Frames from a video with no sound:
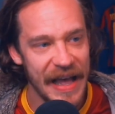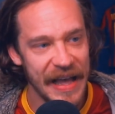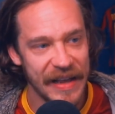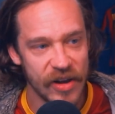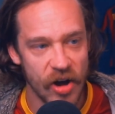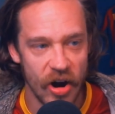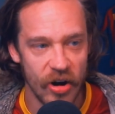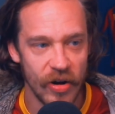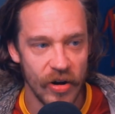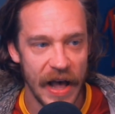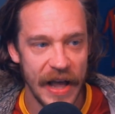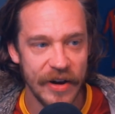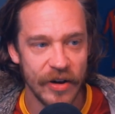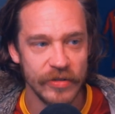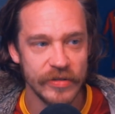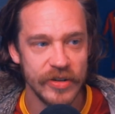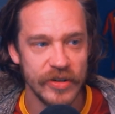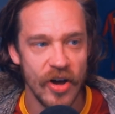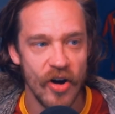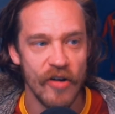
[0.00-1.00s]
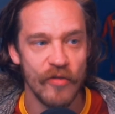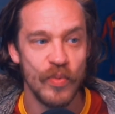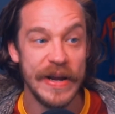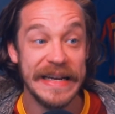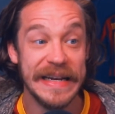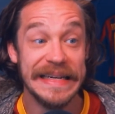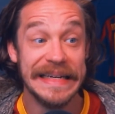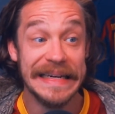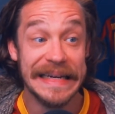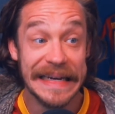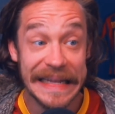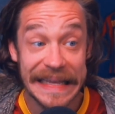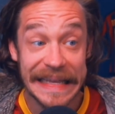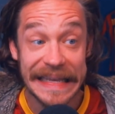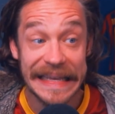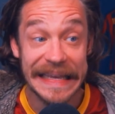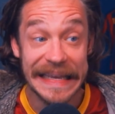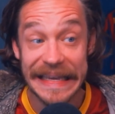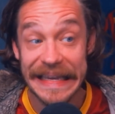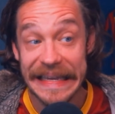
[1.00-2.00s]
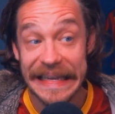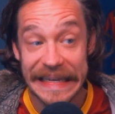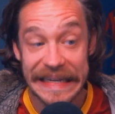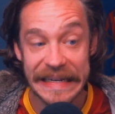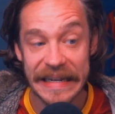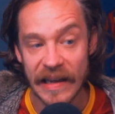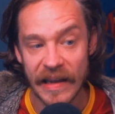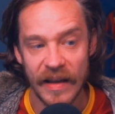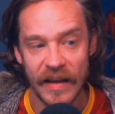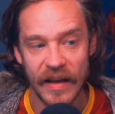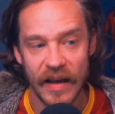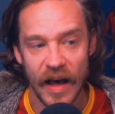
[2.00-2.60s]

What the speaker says: Carl, I don't know if we need